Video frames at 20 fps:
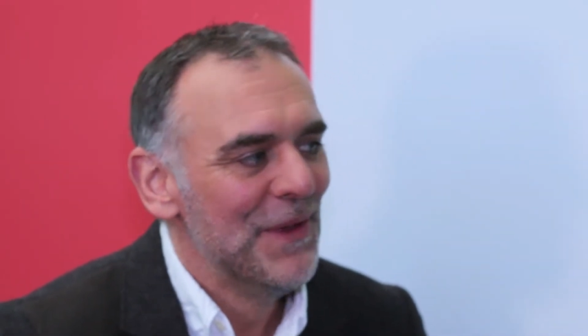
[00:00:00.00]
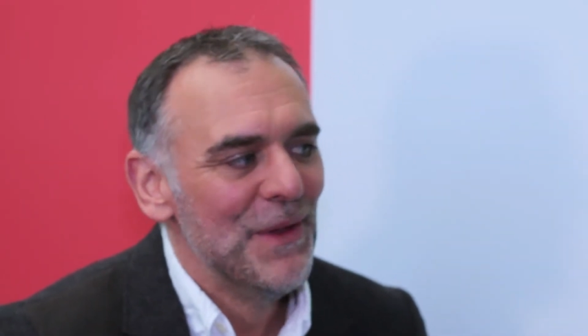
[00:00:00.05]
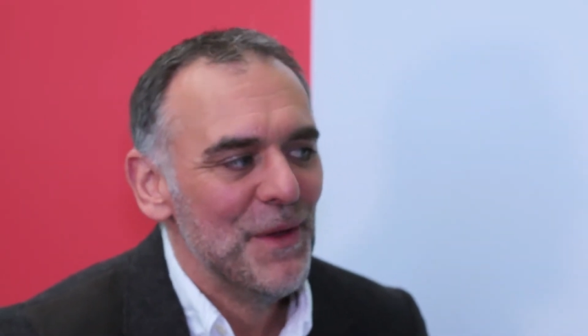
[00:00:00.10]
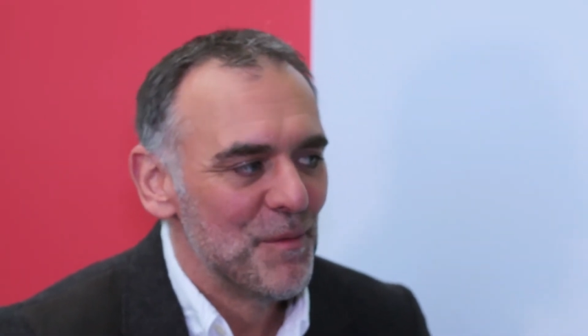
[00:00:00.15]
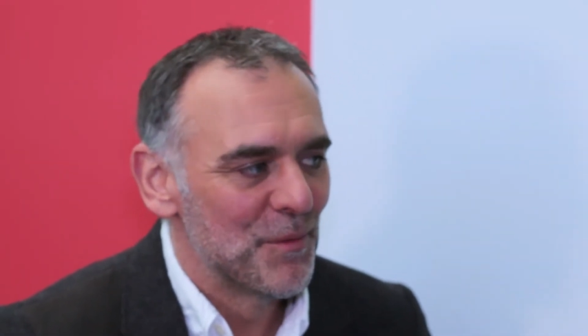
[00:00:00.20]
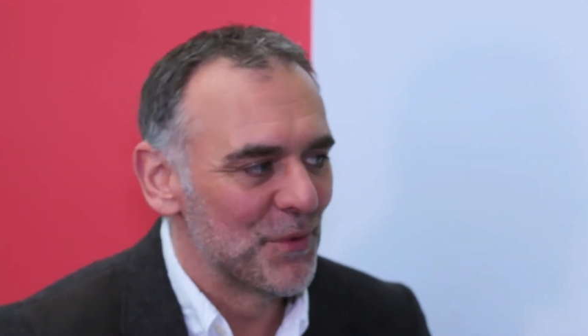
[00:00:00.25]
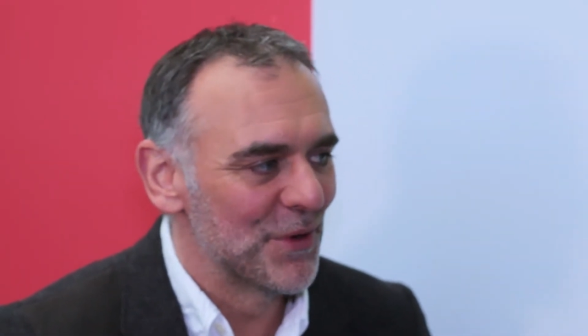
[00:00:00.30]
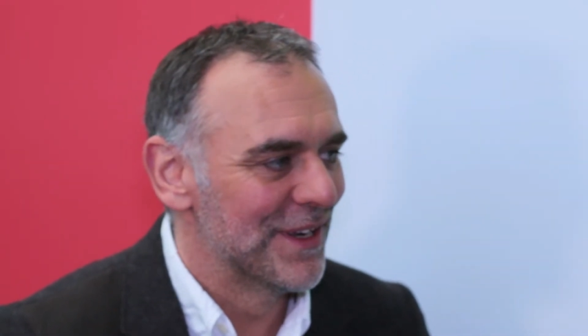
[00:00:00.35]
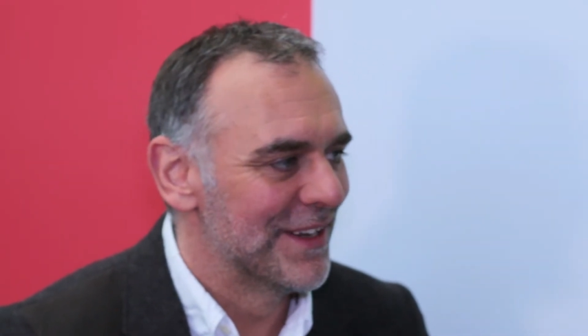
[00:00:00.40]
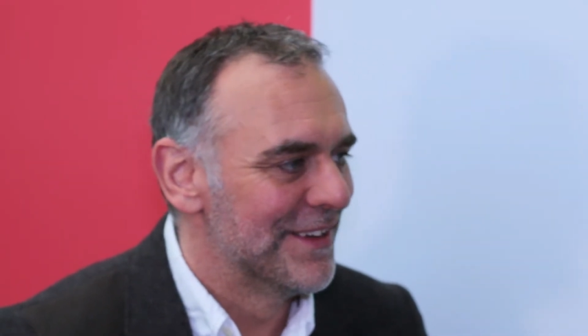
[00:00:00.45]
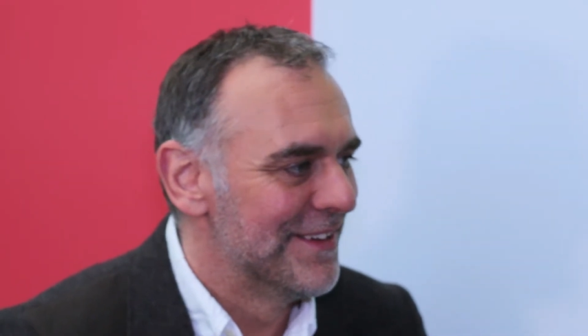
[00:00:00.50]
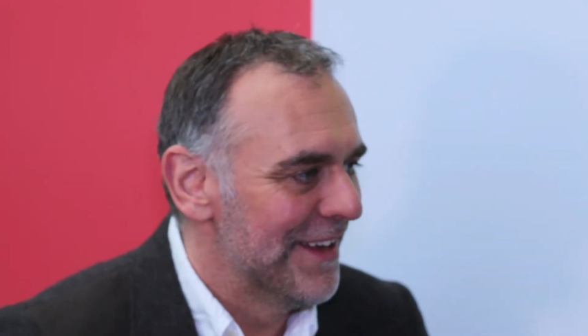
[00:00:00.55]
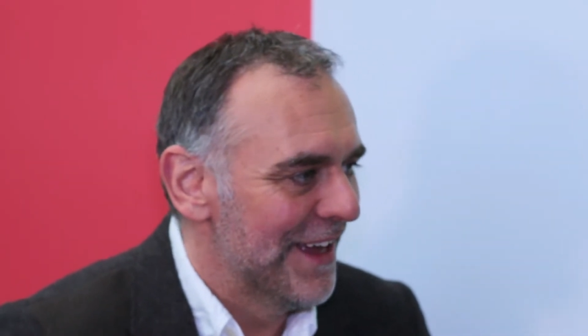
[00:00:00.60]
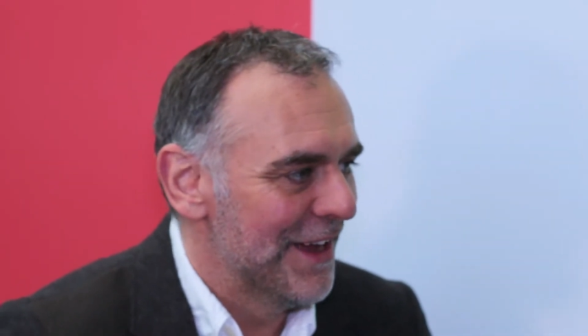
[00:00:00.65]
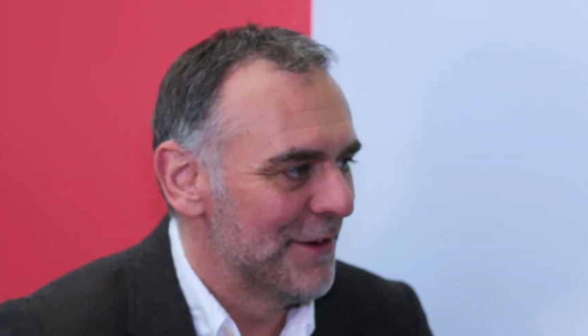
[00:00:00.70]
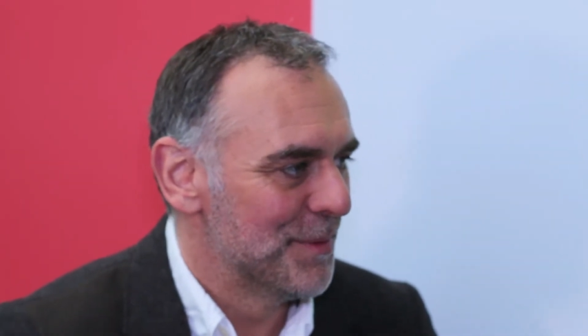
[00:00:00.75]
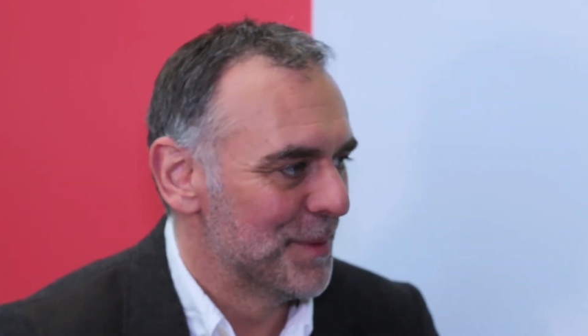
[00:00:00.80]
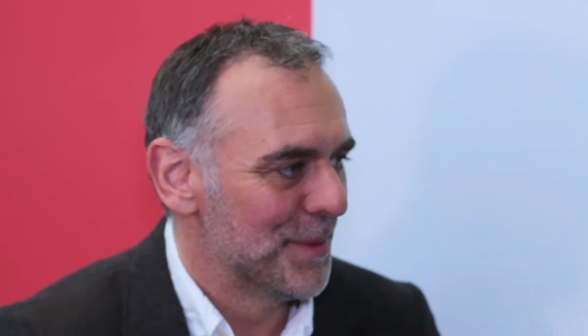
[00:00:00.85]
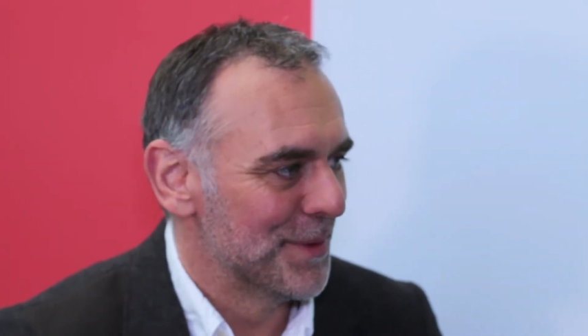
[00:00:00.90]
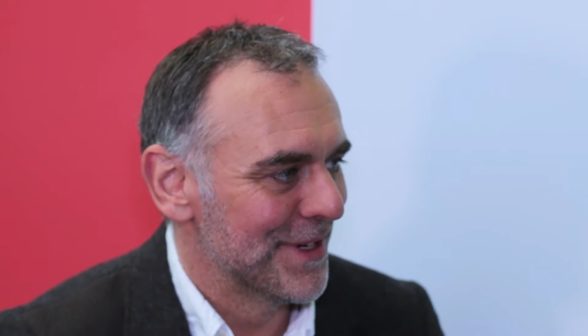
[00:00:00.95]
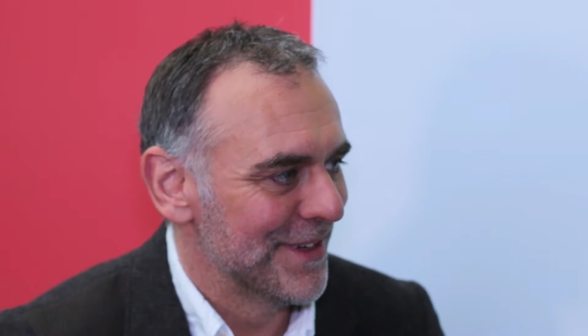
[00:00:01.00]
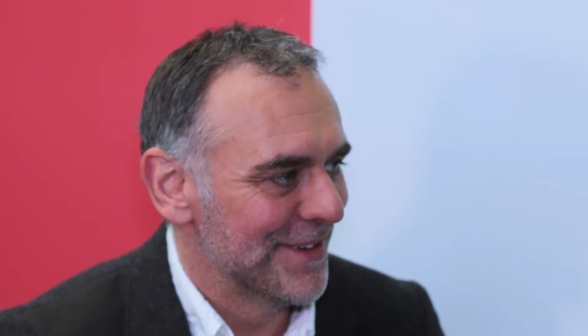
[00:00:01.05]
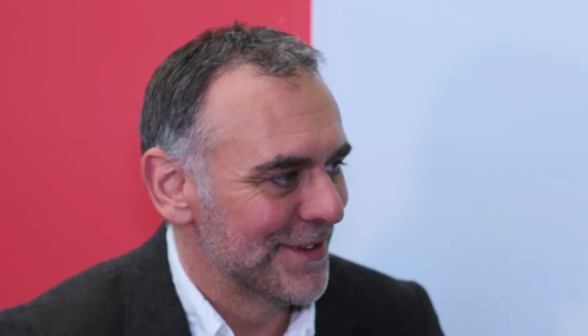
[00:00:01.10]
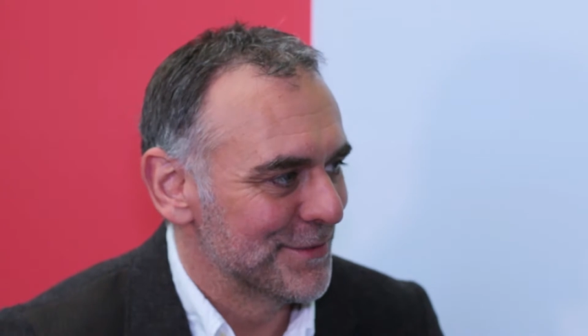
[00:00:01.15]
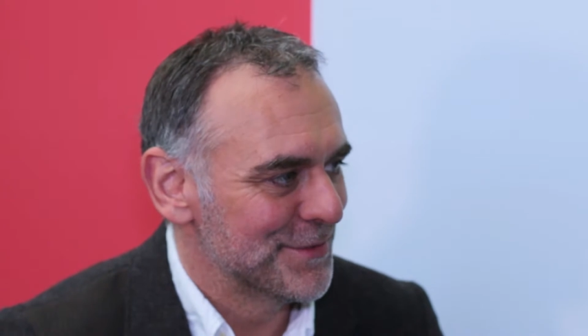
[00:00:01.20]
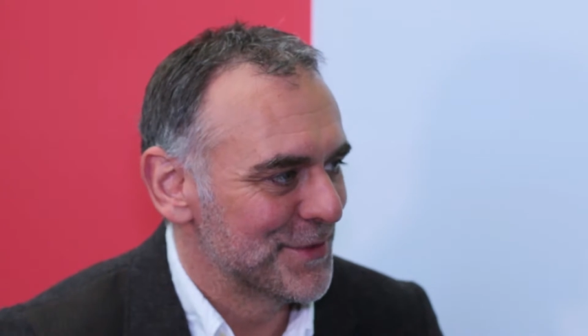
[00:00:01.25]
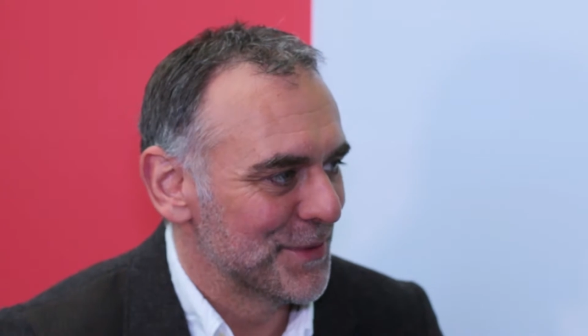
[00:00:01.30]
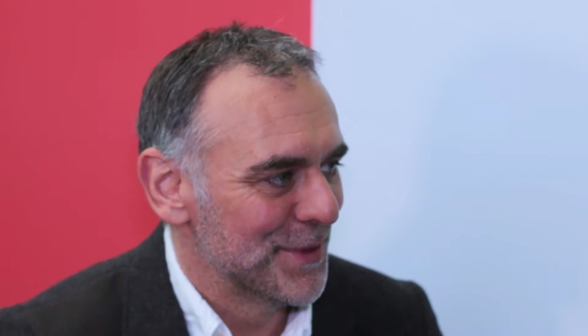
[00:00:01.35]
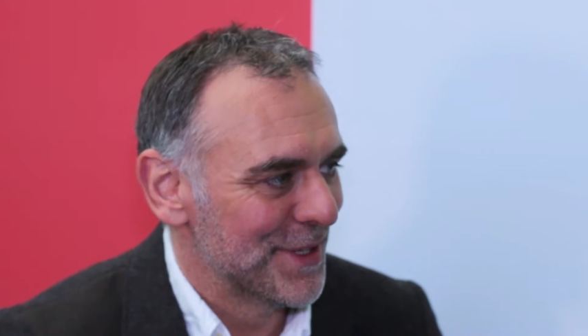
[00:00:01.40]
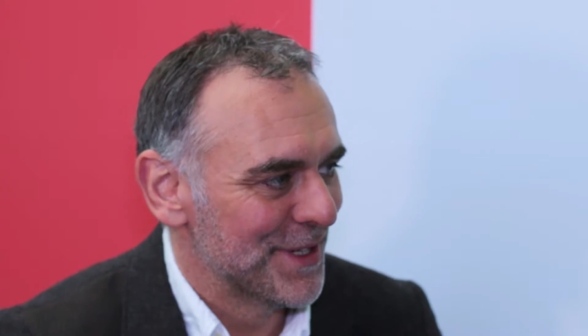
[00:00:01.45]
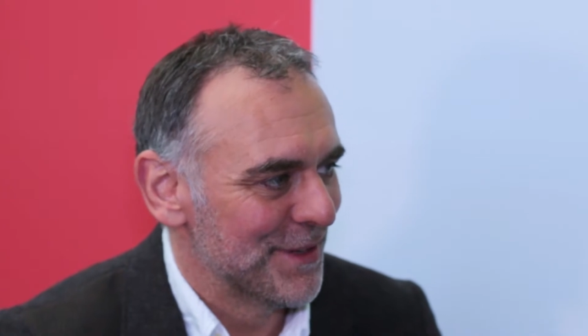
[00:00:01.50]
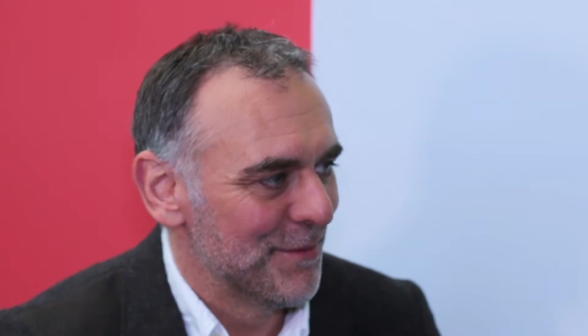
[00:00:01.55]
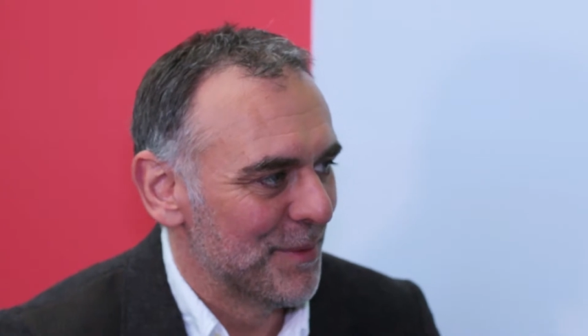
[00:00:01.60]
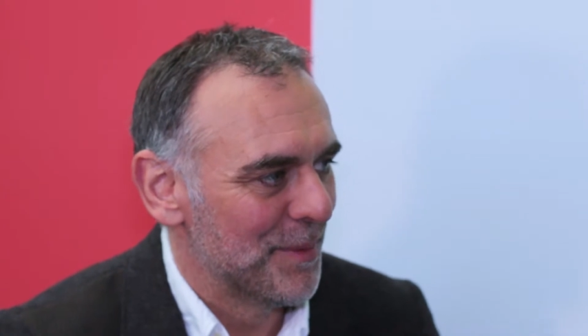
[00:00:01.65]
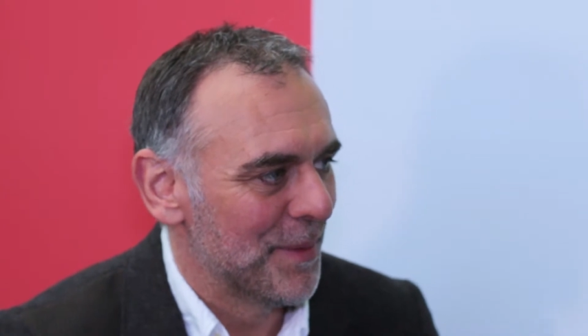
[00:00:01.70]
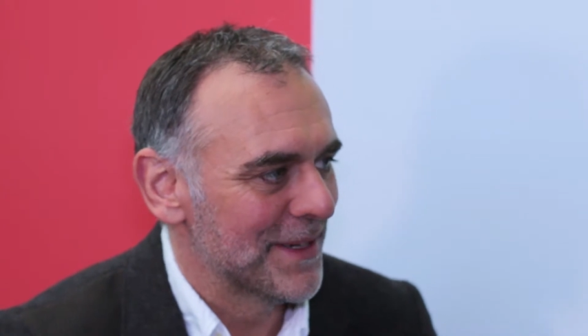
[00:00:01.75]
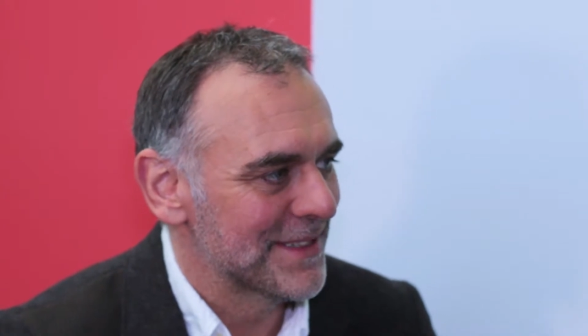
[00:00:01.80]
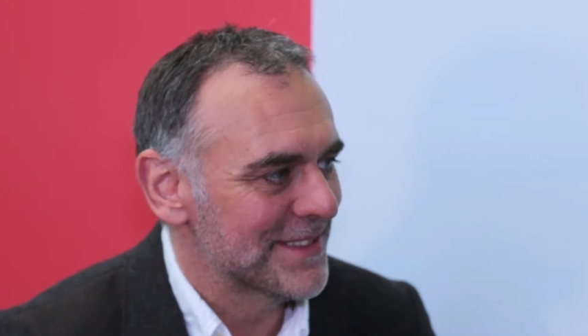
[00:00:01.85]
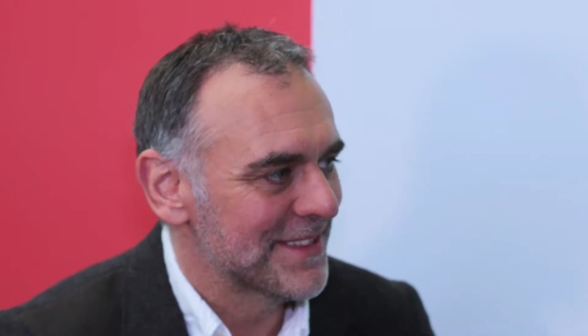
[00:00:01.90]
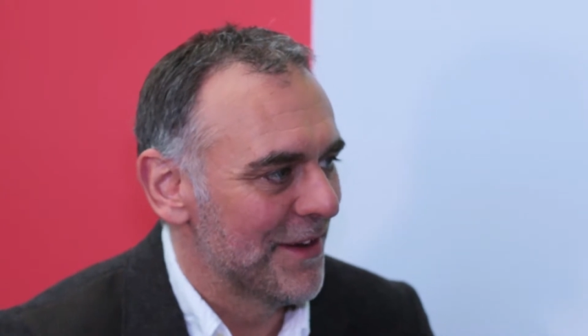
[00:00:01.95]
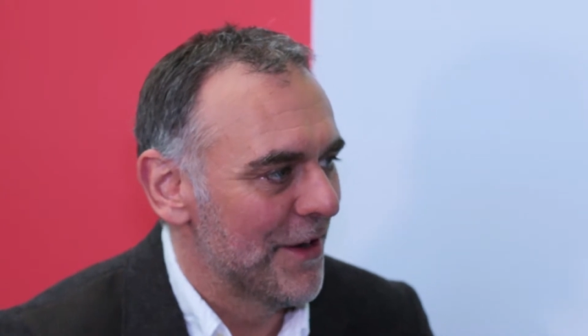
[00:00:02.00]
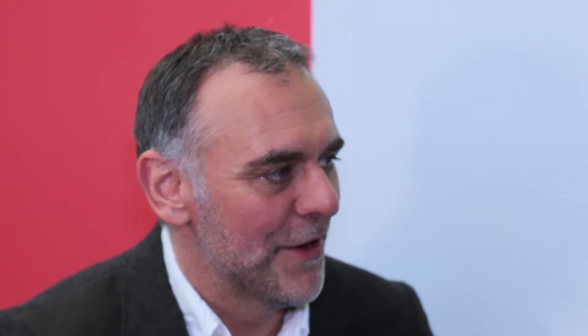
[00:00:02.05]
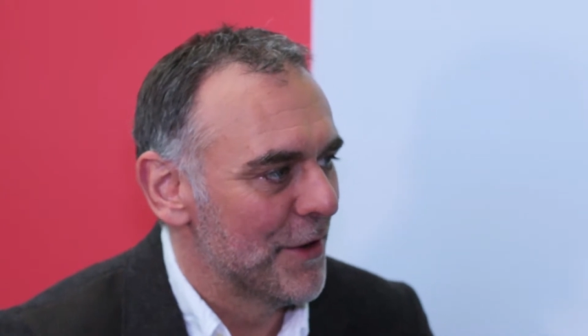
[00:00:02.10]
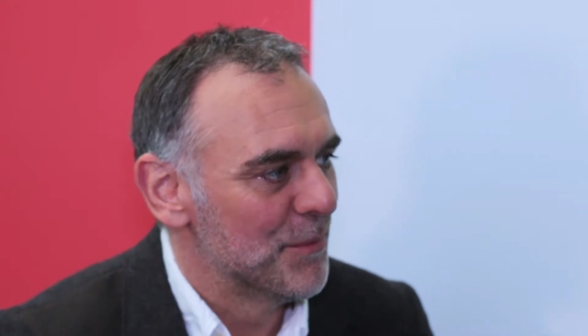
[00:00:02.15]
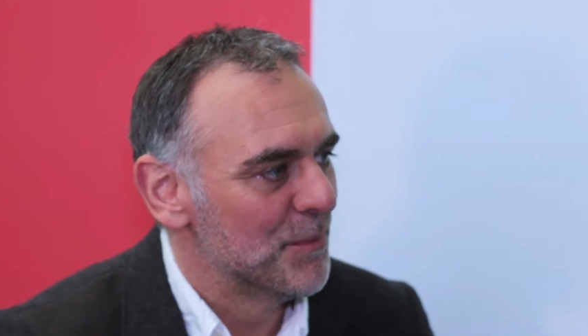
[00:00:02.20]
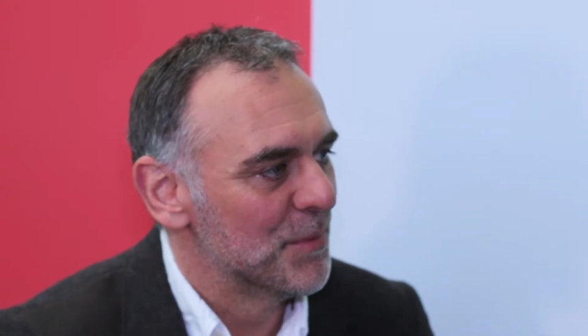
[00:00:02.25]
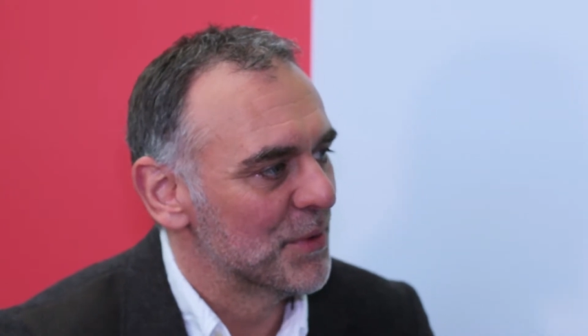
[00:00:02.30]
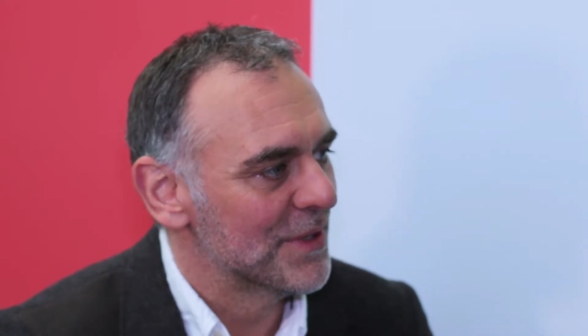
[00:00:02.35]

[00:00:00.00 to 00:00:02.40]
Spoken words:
Brilliant, everybody loves working for Pets at Home,